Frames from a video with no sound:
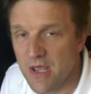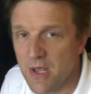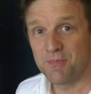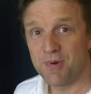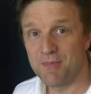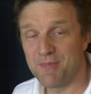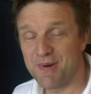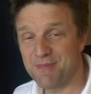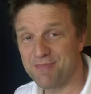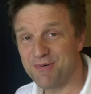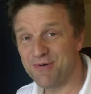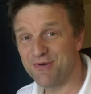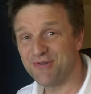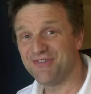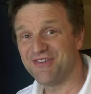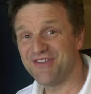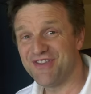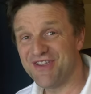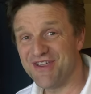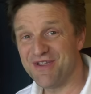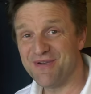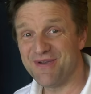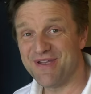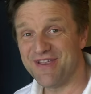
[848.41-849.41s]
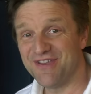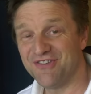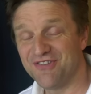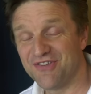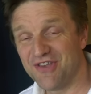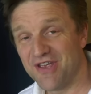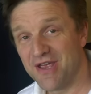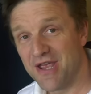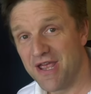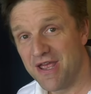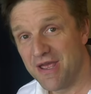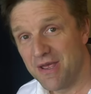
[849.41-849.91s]
But my point to you
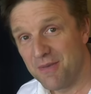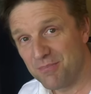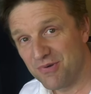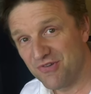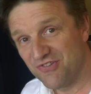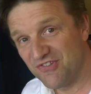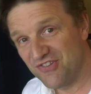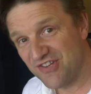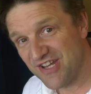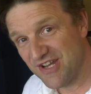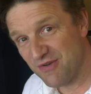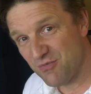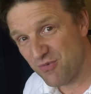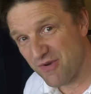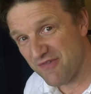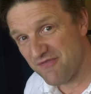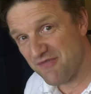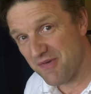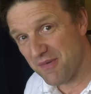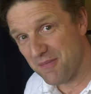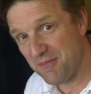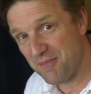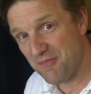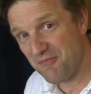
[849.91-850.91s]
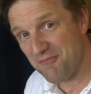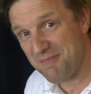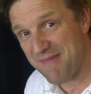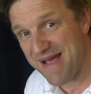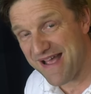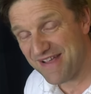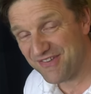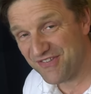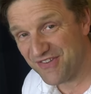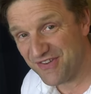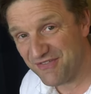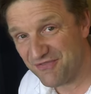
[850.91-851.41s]
is proceed with
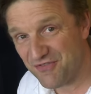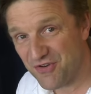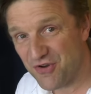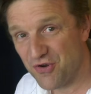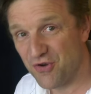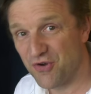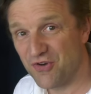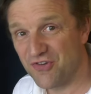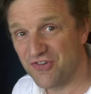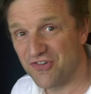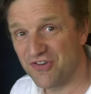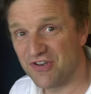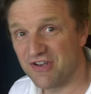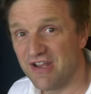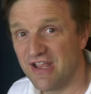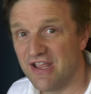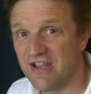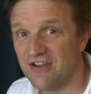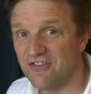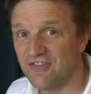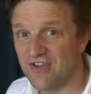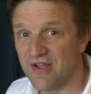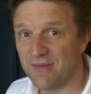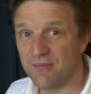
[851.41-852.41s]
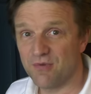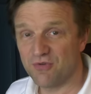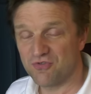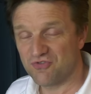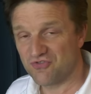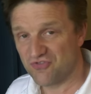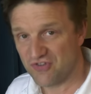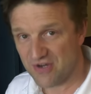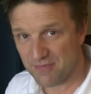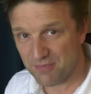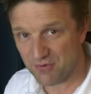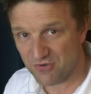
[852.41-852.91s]
massive caution Double,
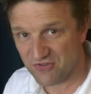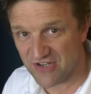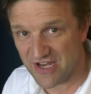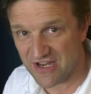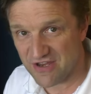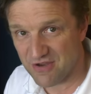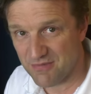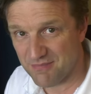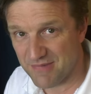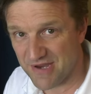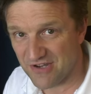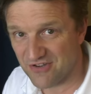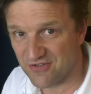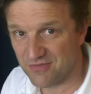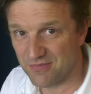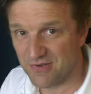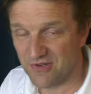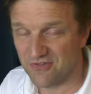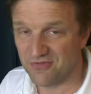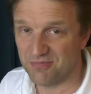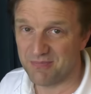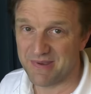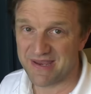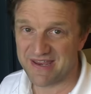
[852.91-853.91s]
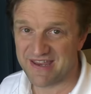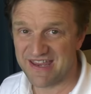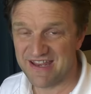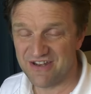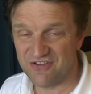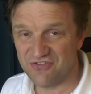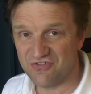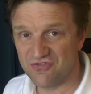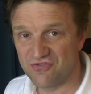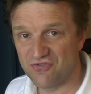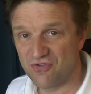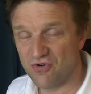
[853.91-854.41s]
triple check your measurements, make
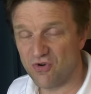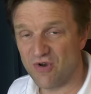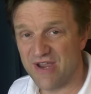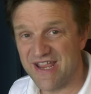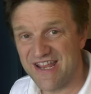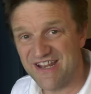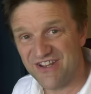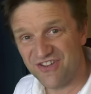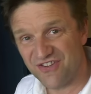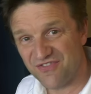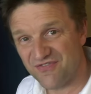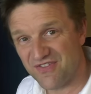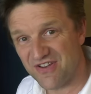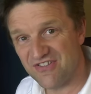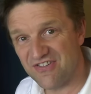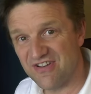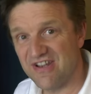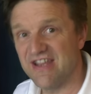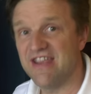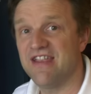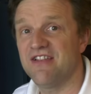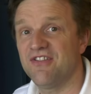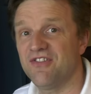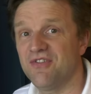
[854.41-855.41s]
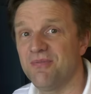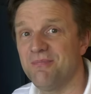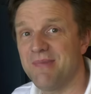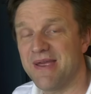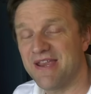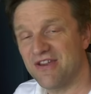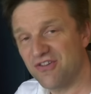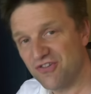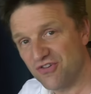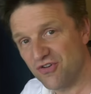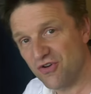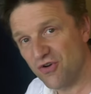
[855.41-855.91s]
each draw individually to
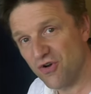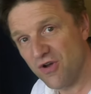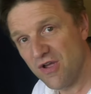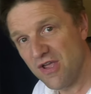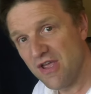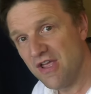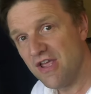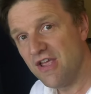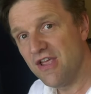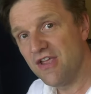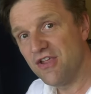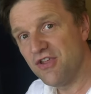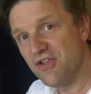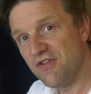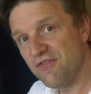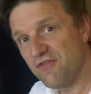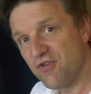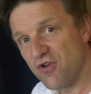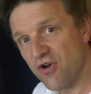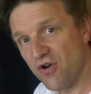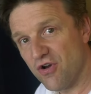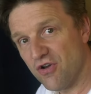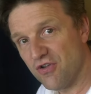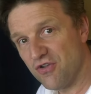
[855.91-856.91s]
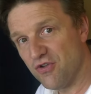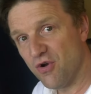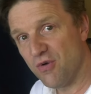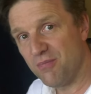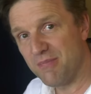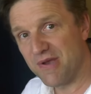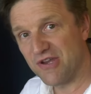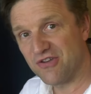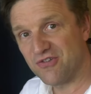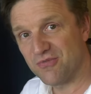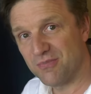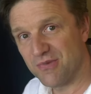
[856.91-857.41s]
make sure you've got your
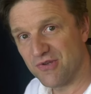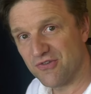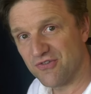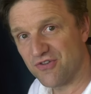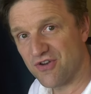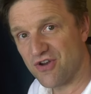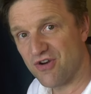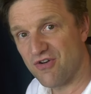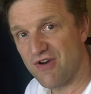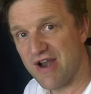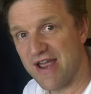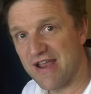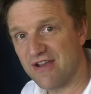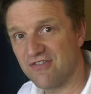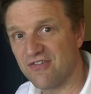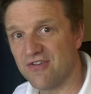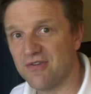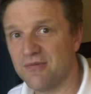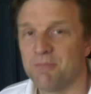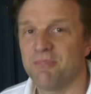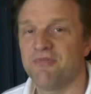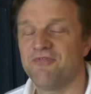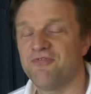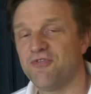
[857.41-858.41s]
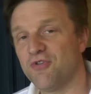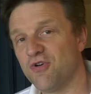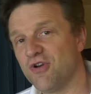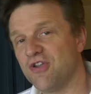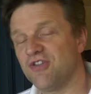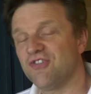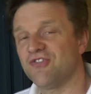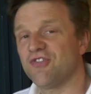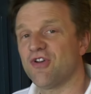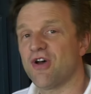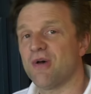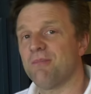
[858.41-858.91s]
measurements correct before
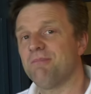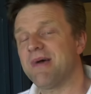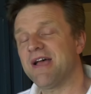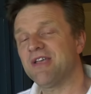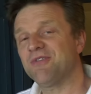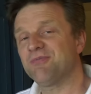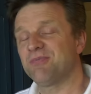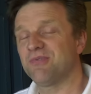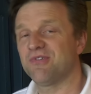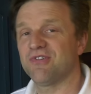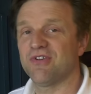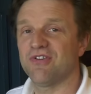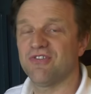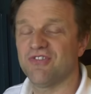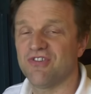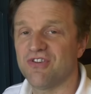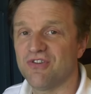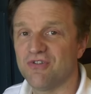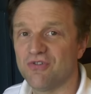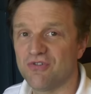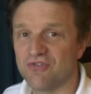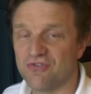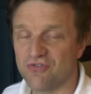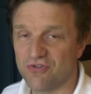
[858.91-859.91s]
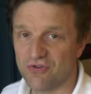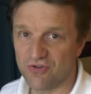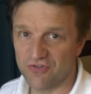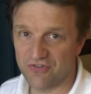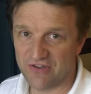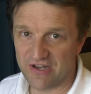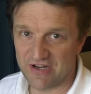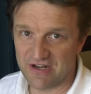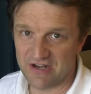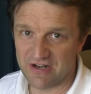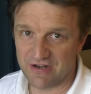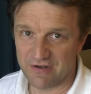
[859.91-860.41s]
you start mass producing your
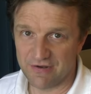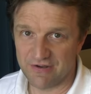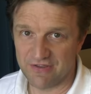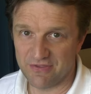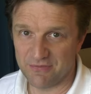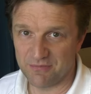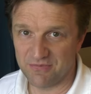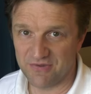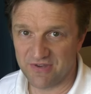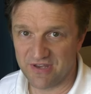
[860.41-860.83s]
drawers and gluing them